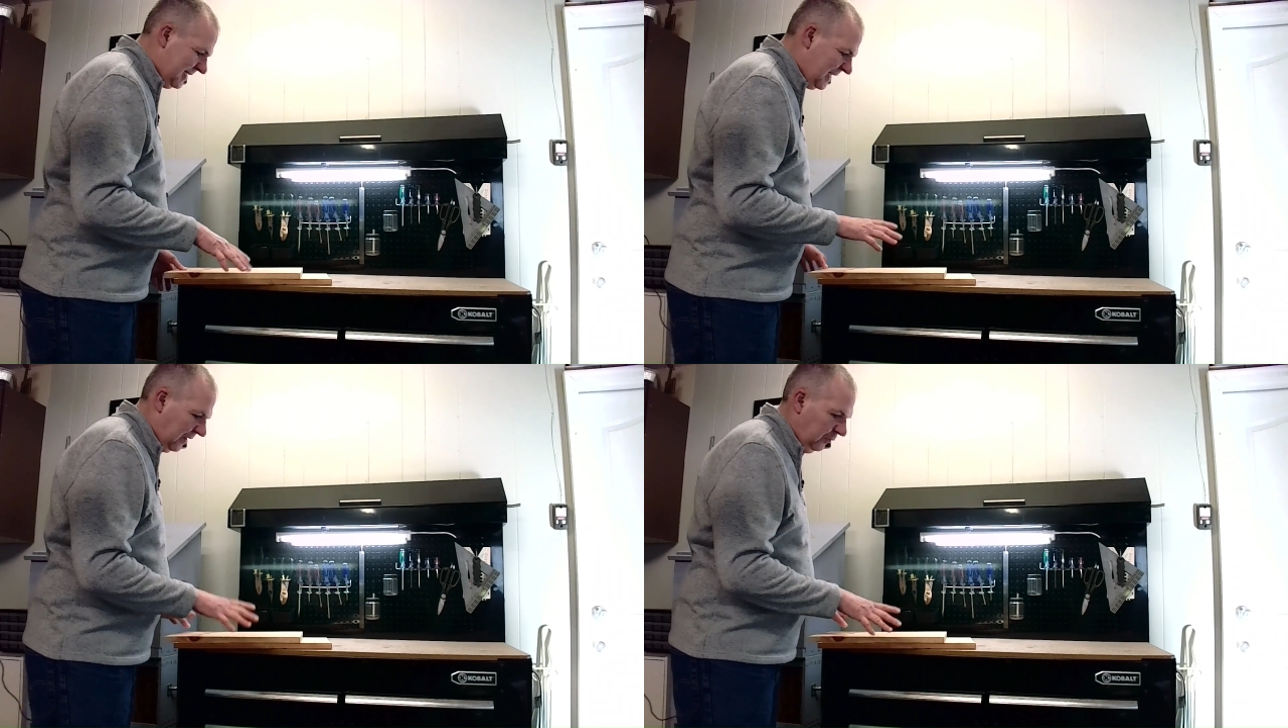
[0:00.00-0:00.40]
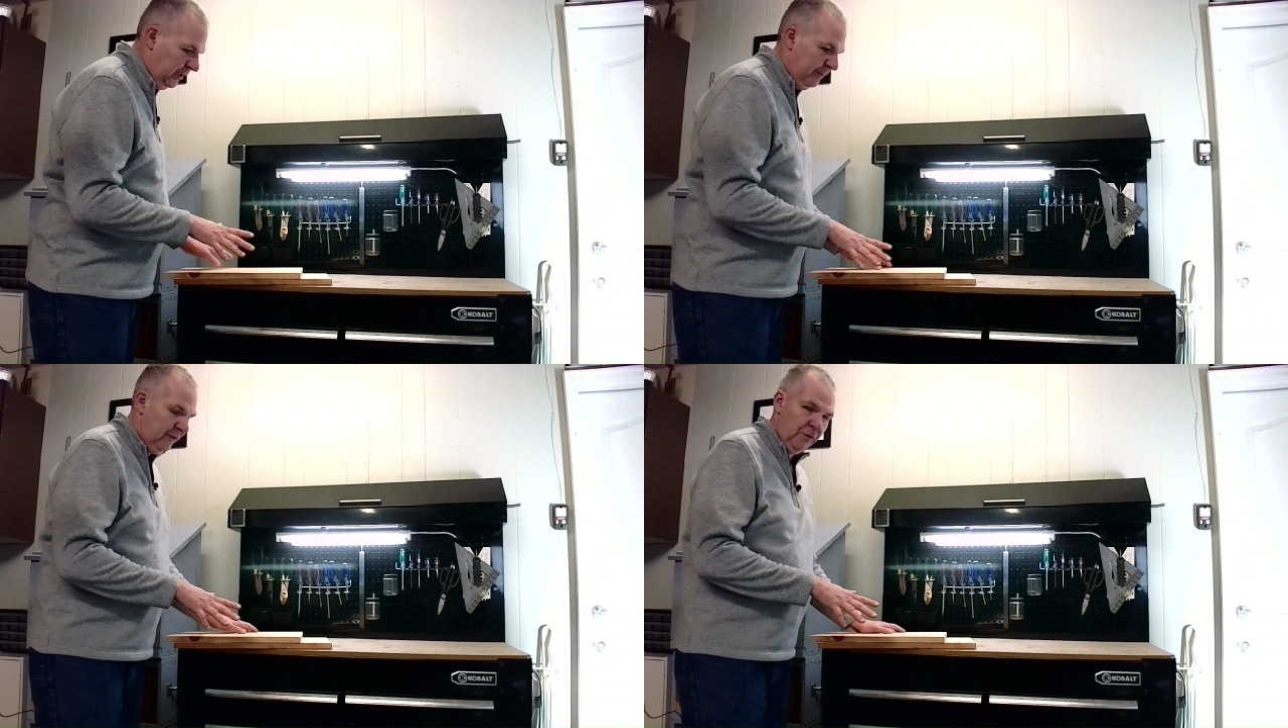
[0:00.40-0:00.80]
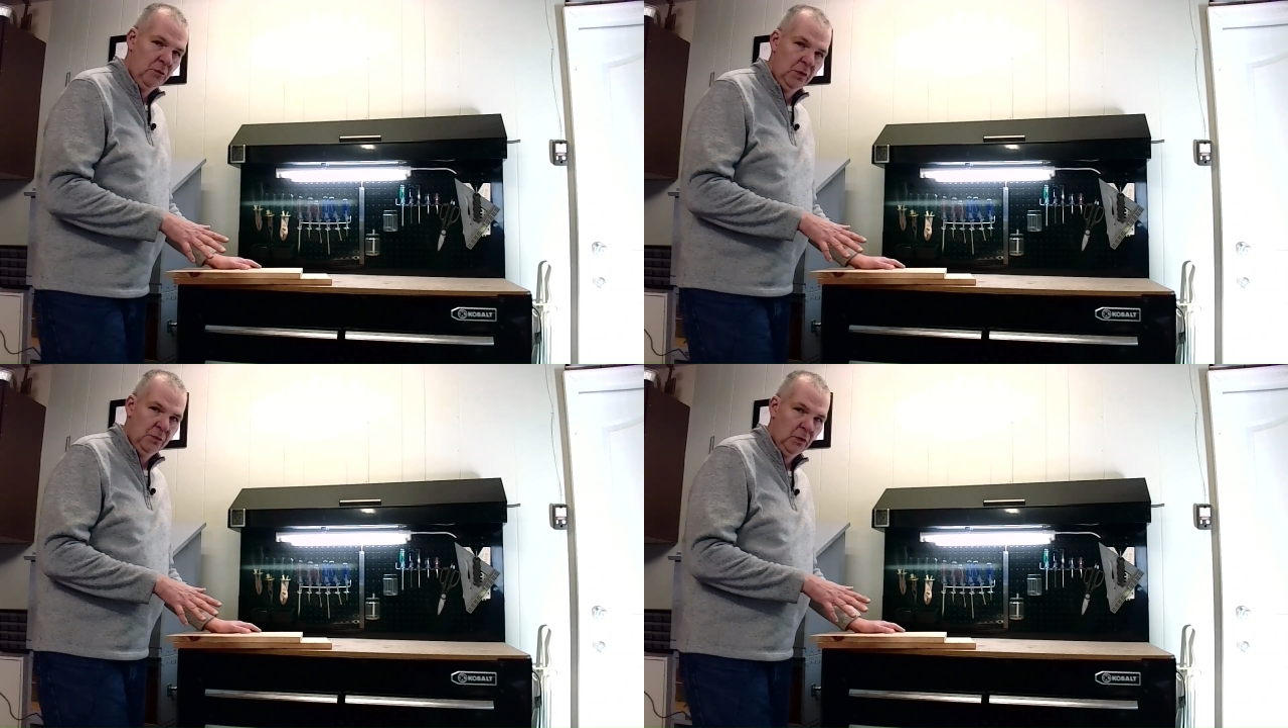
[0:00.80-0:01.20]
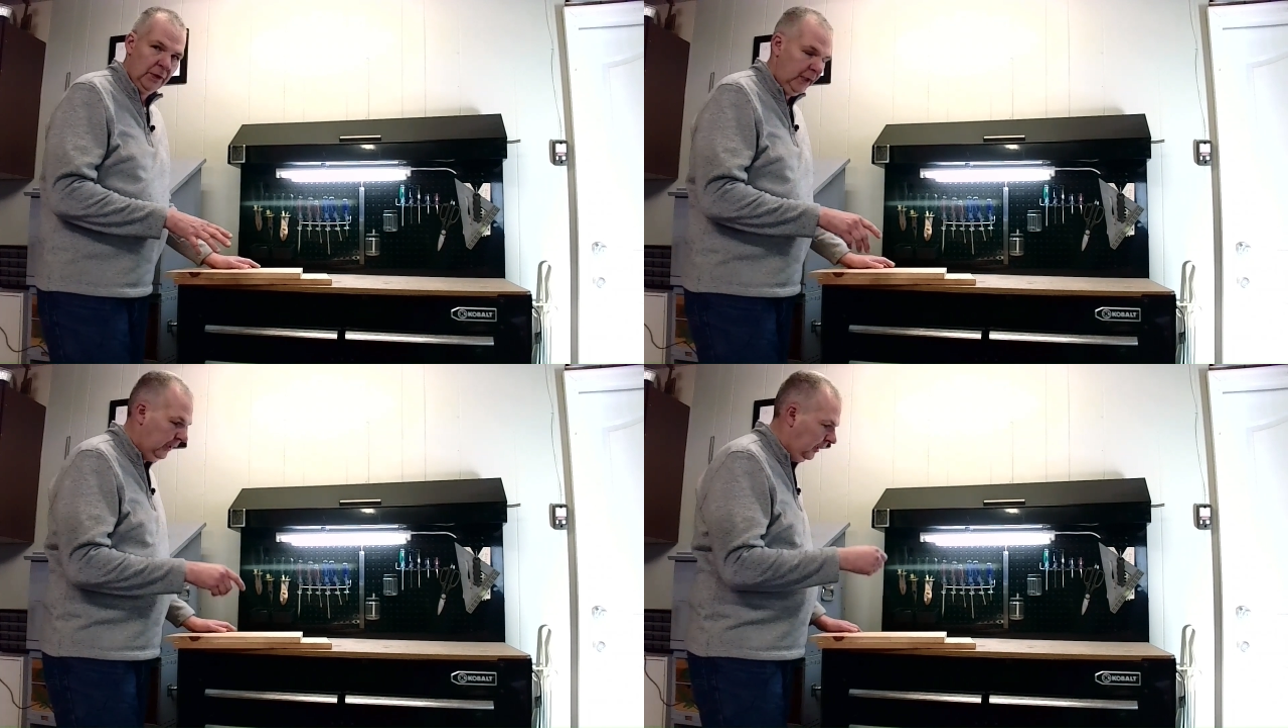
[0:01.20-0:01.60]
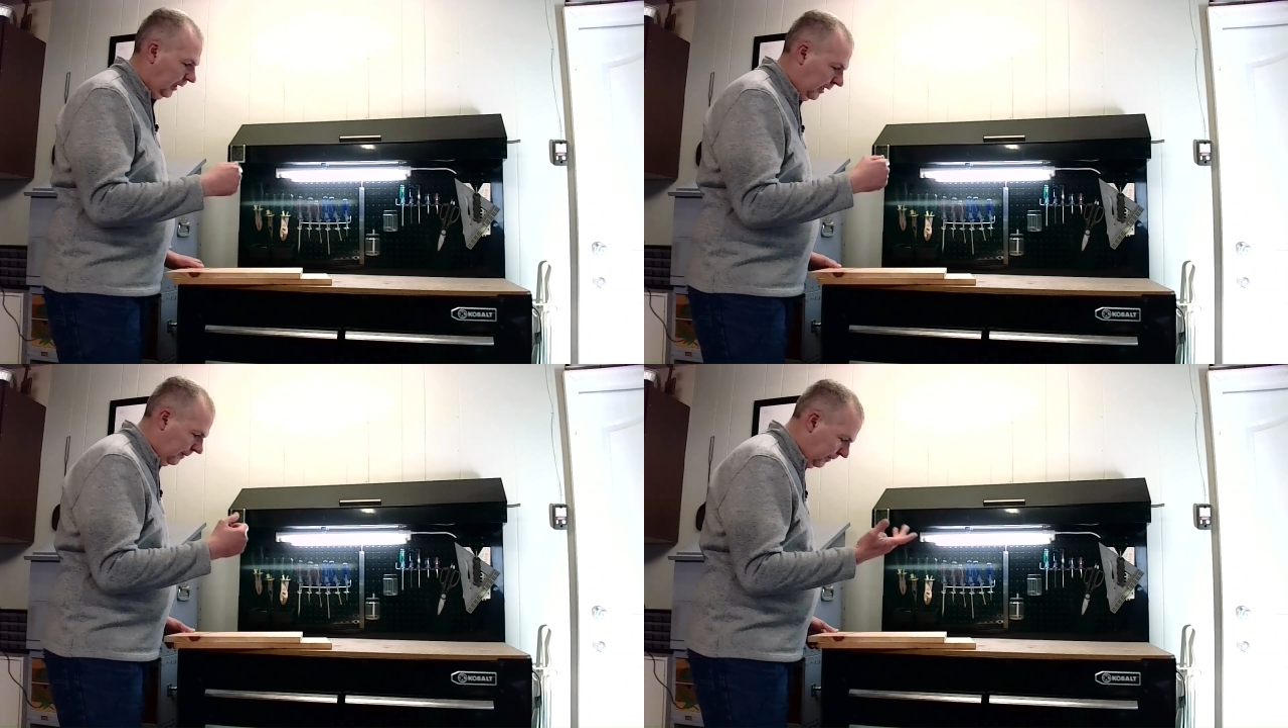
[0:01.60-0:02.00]
is not really meant for
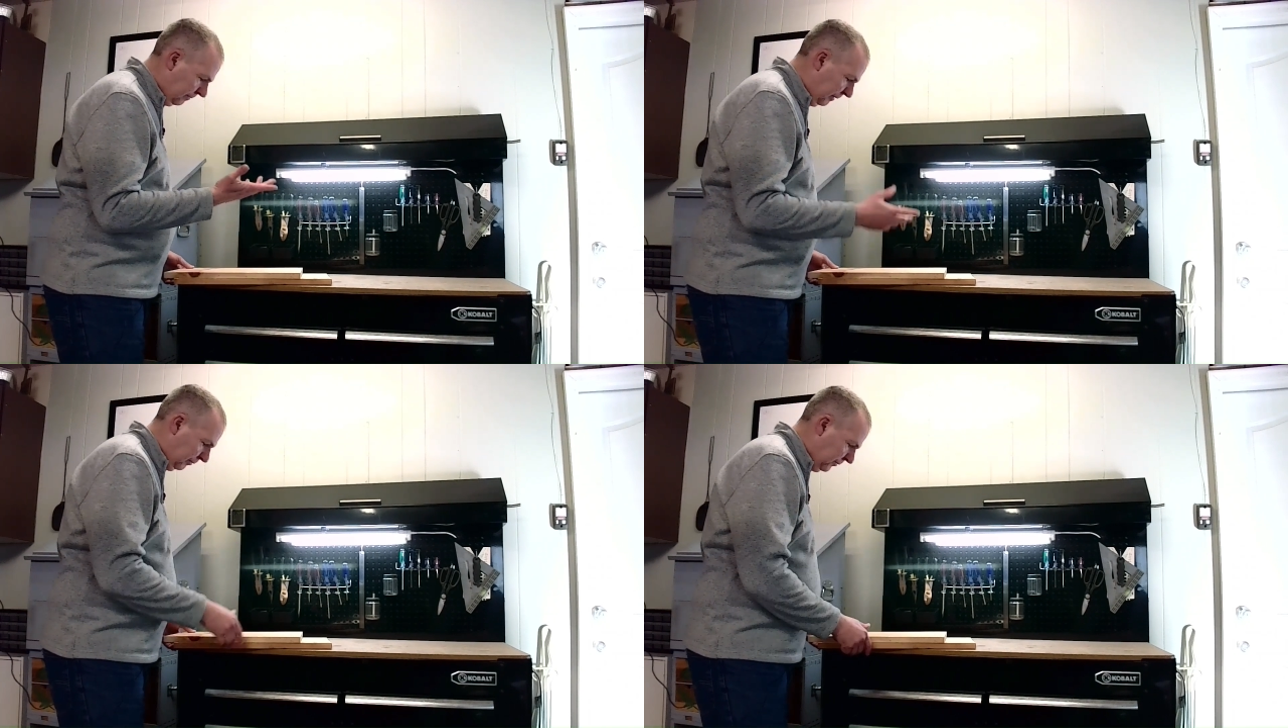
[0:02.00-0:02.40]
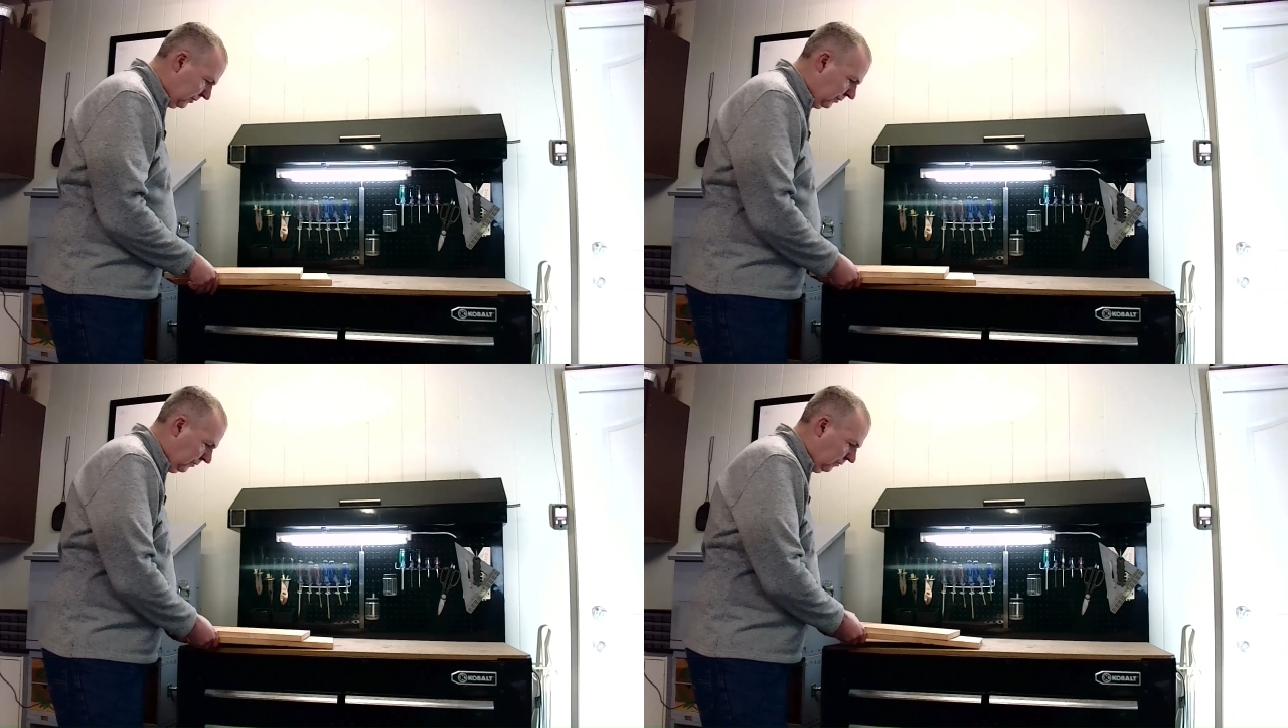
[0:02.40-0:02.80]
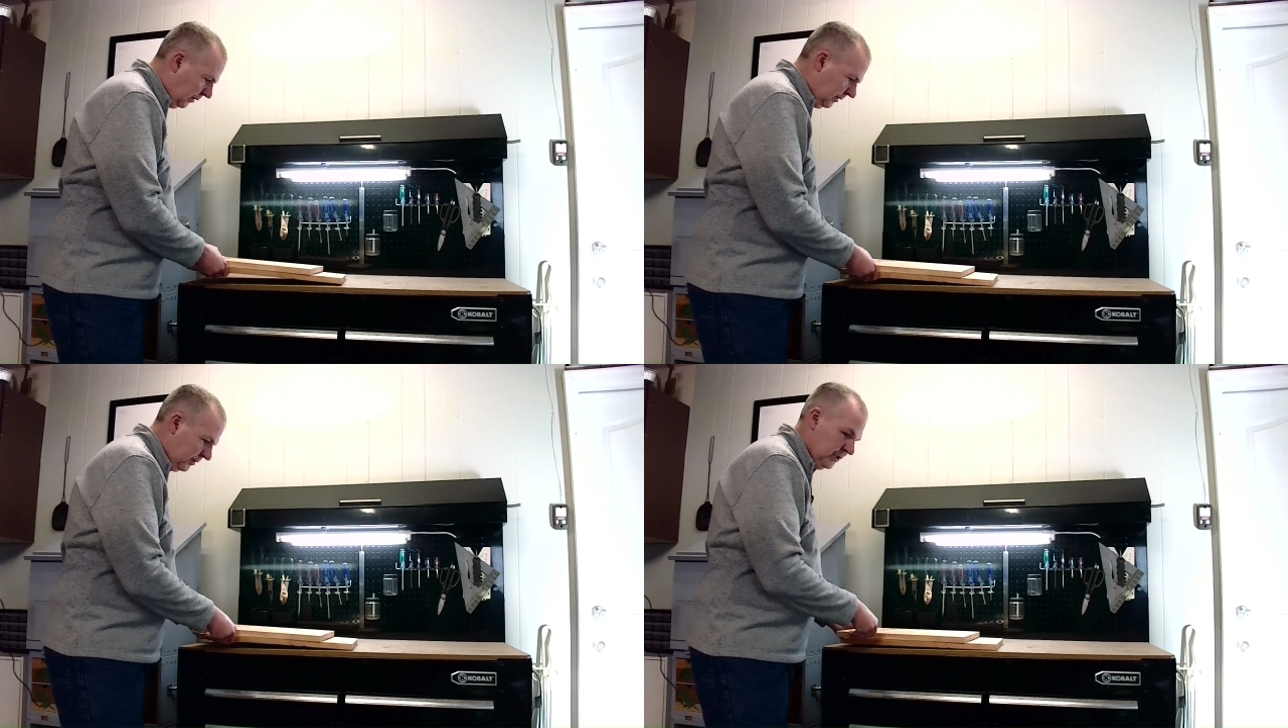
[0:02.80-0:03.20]
woodworking, but people do.